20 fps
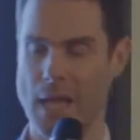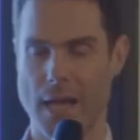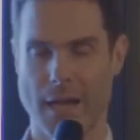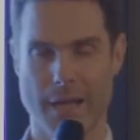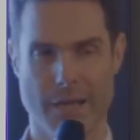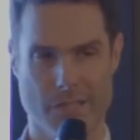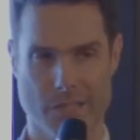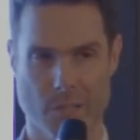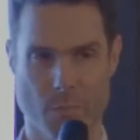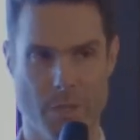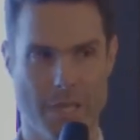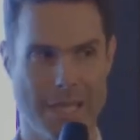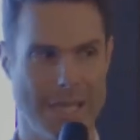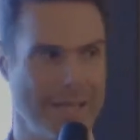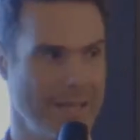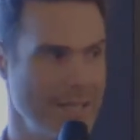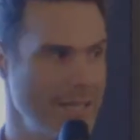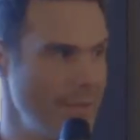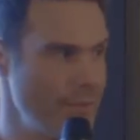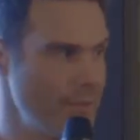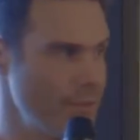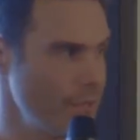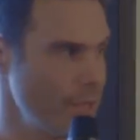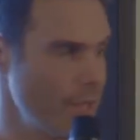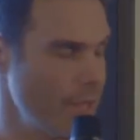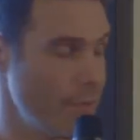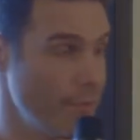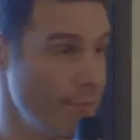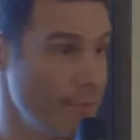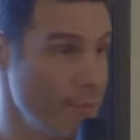And it's someone they could never
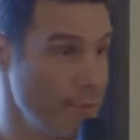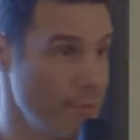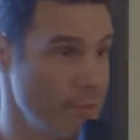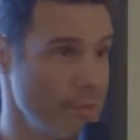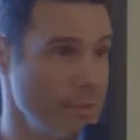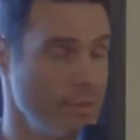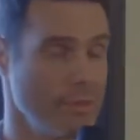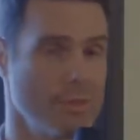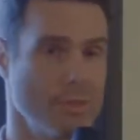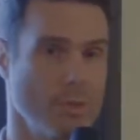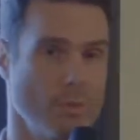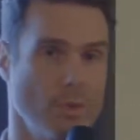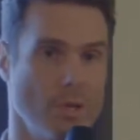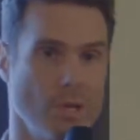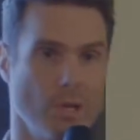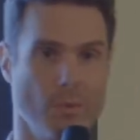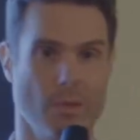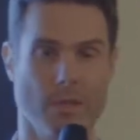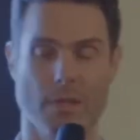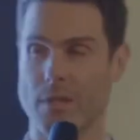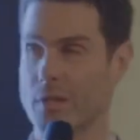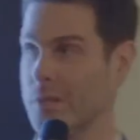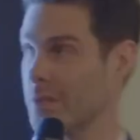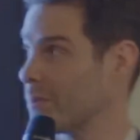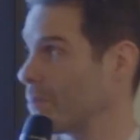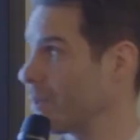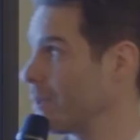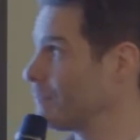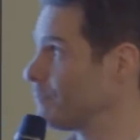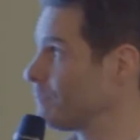afford to work with as
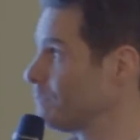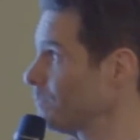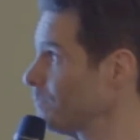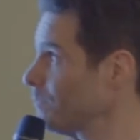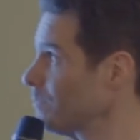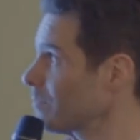well.